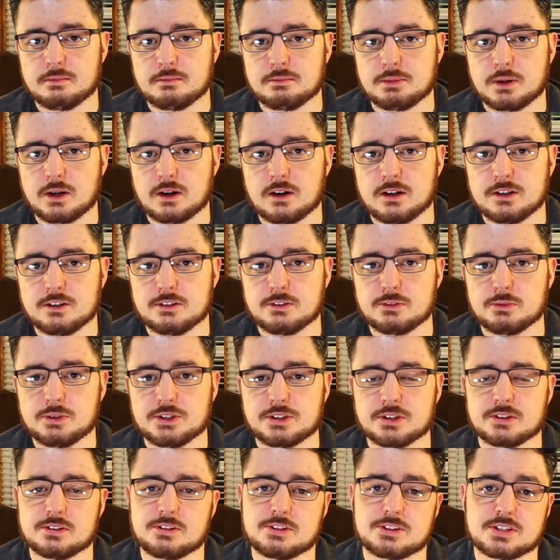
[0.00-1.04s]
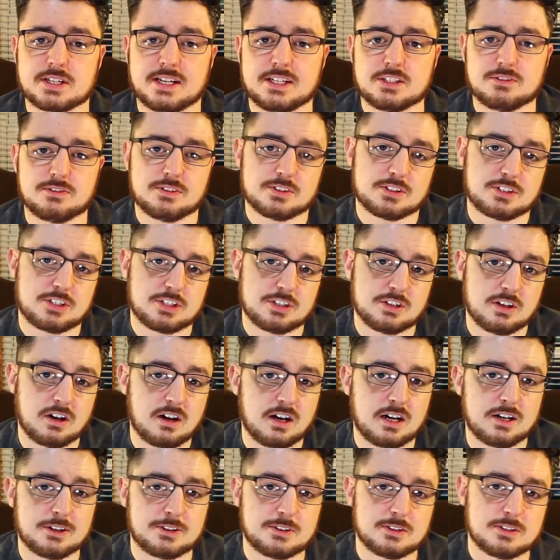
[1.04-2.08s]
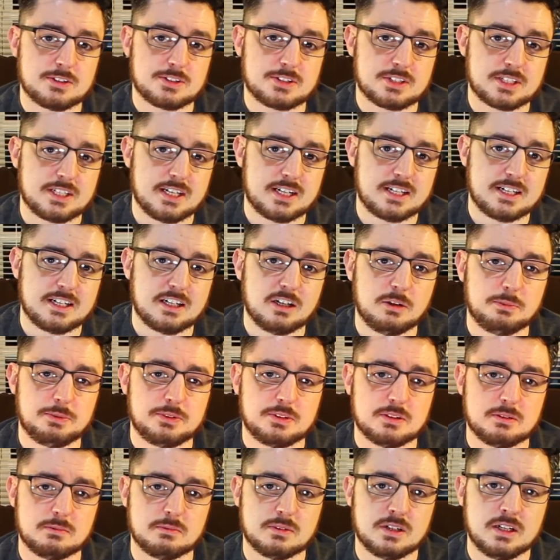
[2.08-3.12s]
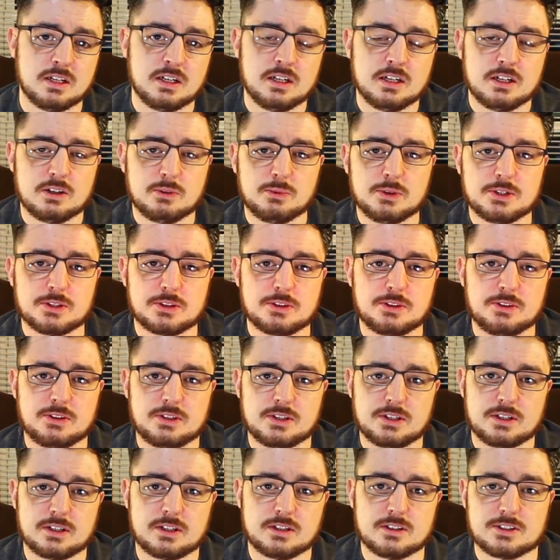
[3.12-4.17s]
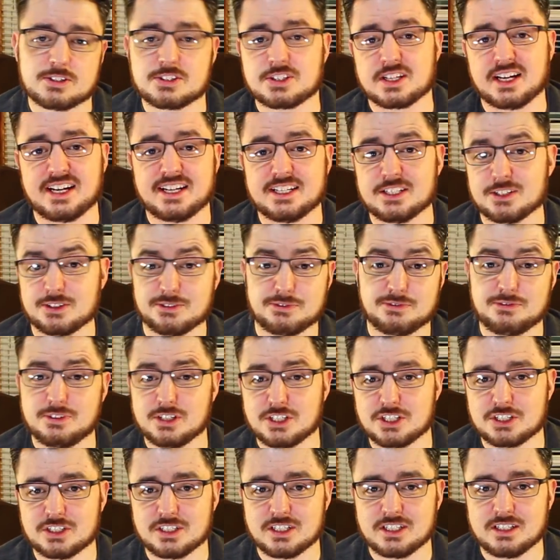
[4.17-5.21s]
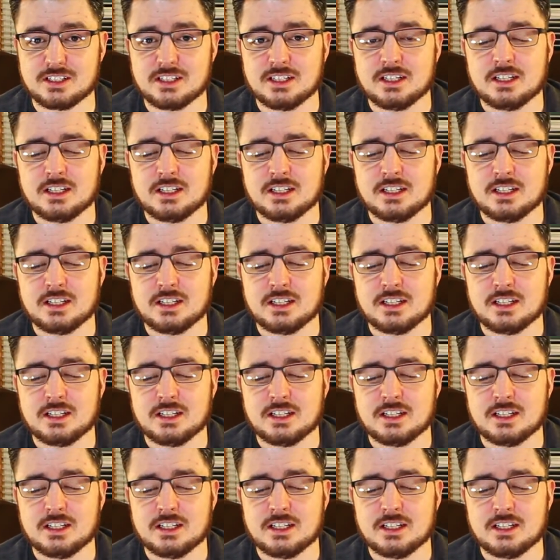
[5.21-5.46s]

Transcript: partnered with other science fiction authors to kind of help them with their science fiction-y.